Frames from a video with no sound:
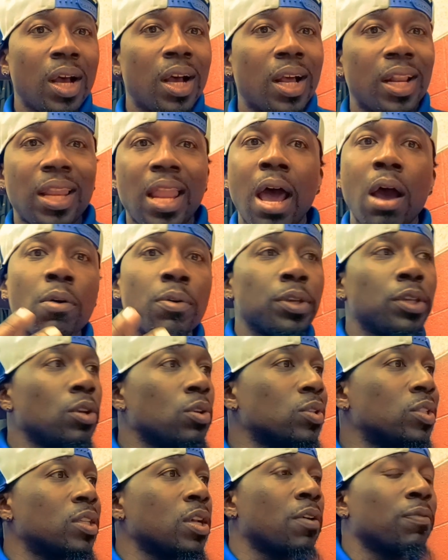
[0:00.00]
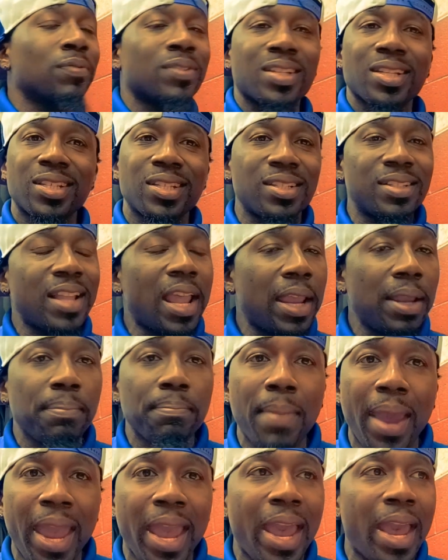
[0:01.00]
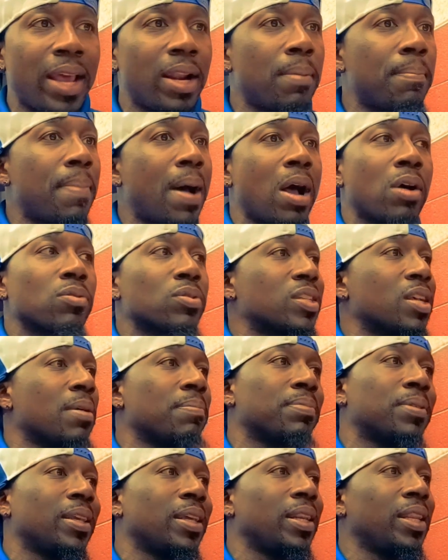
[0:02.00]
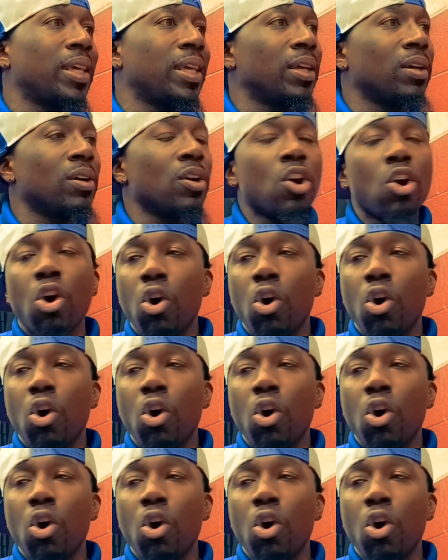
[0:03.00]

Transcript: Allowing yourself to stay mad about something and,